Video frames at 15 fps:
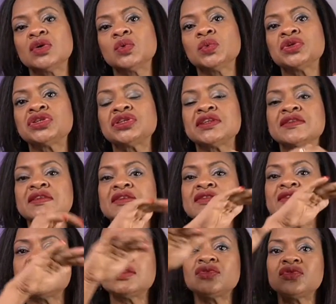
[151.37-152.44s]
which is a
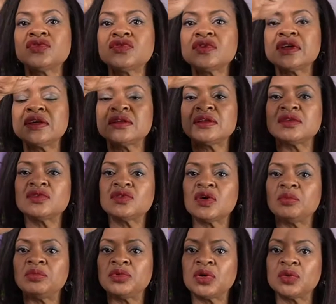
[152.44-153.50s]
citrus in the
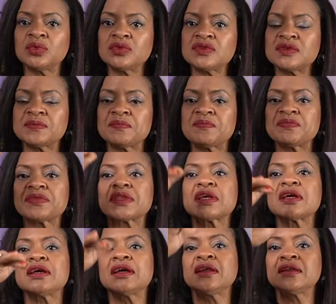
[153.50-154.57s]
top nose,
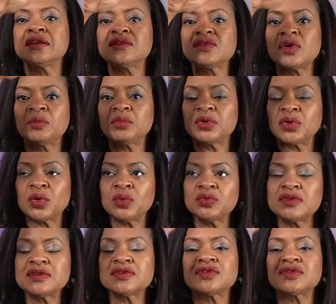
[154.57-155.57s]
in the top note.